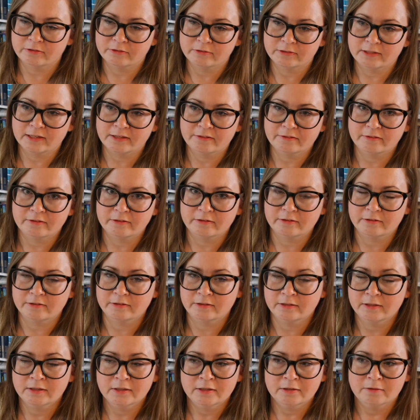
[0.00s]

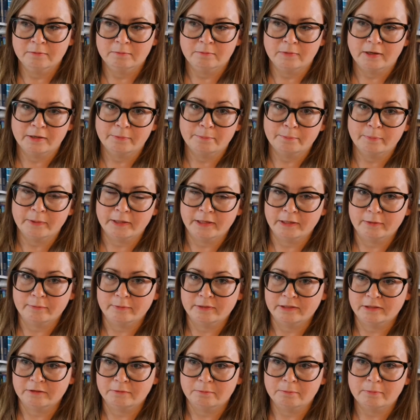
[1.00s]
together, my
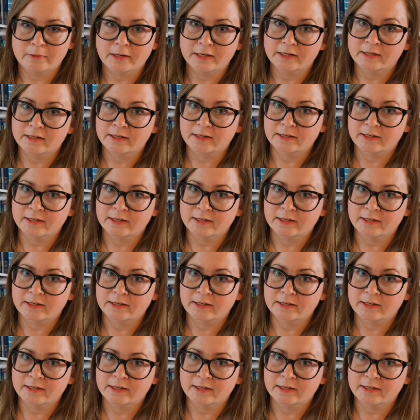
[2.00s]
Penguin black